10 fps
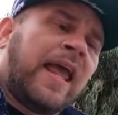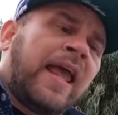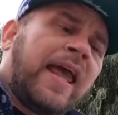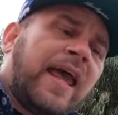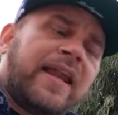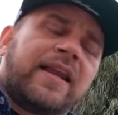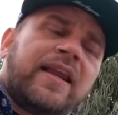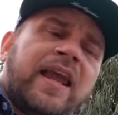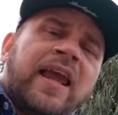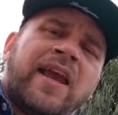And
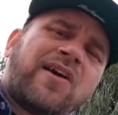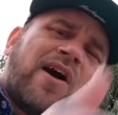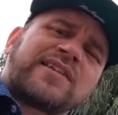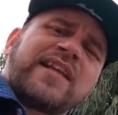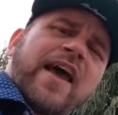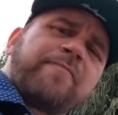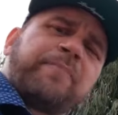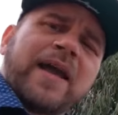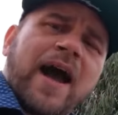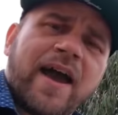he calls the
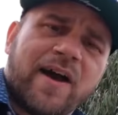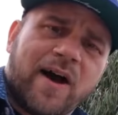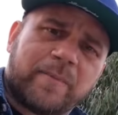FBI on